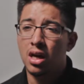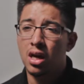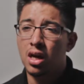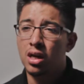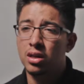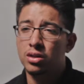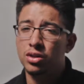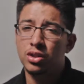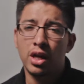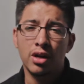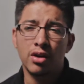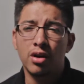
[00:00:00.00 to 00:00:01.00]
uh,
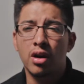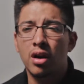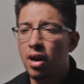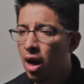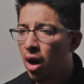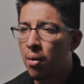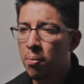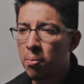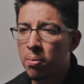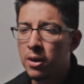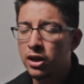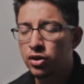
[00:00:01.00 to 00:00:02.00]
gender
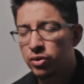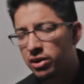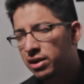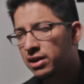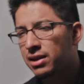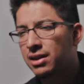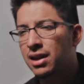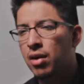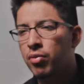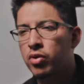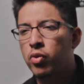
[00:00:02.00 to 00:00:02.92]
um, issues, and things like that.